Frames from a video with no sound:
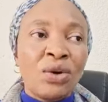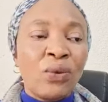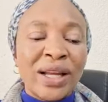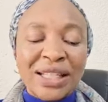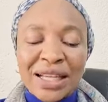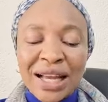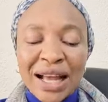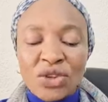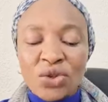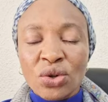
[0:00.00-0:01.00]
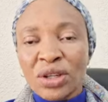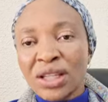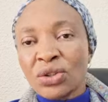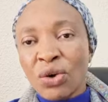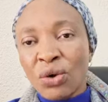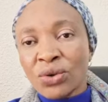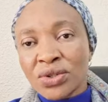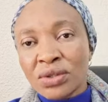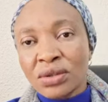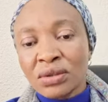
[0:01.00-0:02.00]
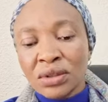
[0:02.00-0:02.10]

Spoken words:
When they isolate us,